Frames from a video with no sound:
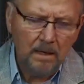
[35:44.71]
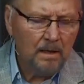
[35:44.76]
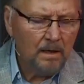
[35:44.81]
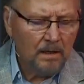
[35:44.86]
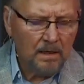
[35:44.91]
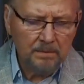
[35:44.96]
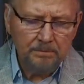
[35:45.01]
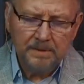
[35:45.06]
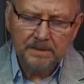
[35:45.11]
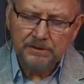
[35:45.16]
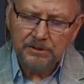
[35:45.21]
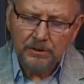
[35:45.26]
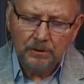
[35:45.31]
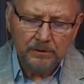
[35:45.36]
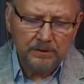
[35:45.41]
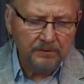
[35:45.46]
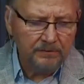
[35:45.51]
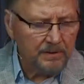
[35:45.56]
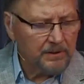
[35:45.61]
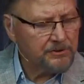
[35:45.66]
Let me tell
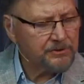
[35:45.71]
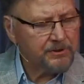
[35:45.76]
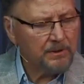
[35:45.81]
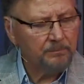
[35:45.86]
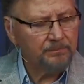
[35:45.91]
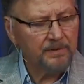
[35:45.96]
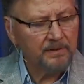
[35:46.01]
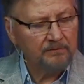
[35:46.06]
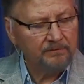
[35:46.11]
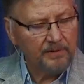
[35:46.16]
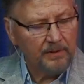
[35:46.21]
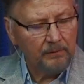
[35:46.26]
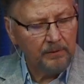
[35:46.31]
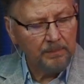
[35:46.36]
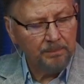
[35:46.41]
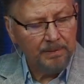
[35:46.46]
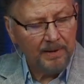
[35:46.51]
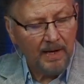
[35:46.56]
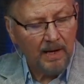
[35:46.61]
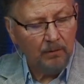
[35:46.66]
you, there's something very
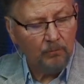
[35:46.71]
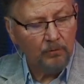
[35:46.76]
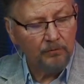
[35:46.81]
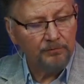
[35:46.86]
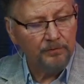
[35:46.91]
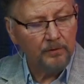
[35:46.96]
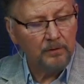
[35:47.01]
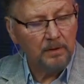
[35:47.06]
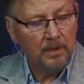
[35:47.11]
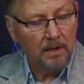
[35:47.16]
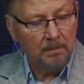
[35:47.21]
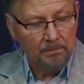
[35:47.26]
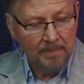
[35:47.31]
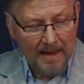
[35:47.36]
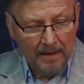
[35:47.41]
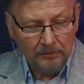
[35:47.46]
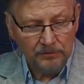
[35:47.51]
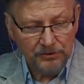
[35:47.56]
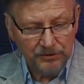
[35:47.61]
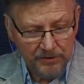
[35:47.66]
powerful
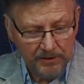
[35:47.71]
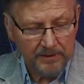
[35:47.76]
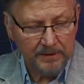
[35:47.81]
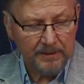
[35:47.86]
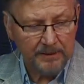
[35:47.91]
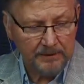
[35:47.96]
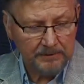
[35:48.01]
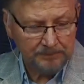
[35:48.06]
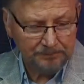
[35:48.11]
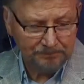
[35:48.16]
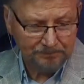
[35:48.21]
about singing.